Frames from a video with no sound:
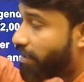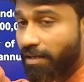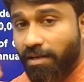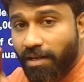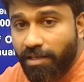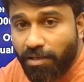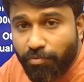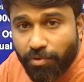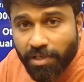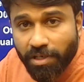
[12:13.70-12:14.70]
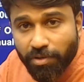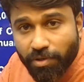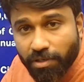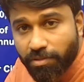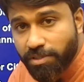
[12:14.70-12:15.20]
under Article 14 and
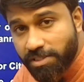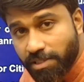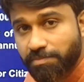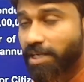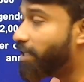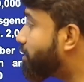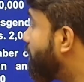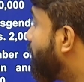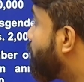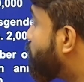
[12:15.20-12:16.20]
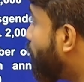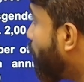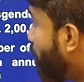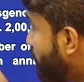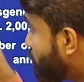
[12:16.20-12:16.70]
22, it seems, right? So, you
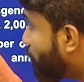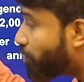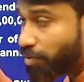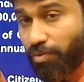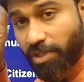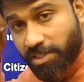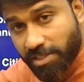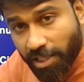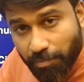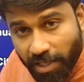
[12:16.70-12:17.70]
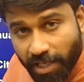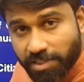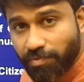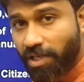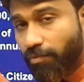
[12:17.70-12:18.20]
please go through that statement as
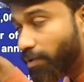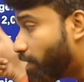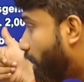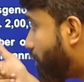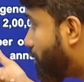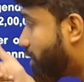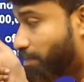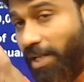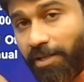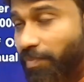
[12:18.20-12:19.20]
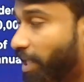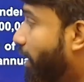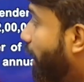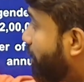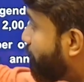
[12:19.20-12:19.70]
well. We would like to display.
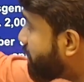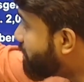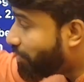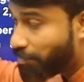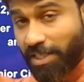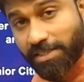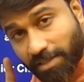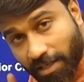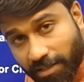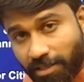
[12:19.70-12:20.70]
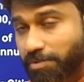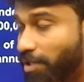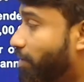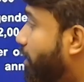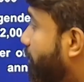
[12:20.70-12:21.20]
And first statement is correct
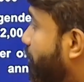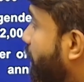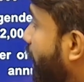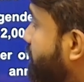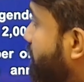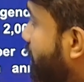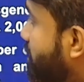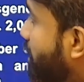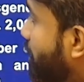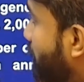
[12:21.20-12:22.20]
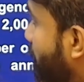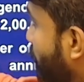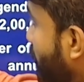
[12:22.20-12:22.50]
absolutely. And second statement, free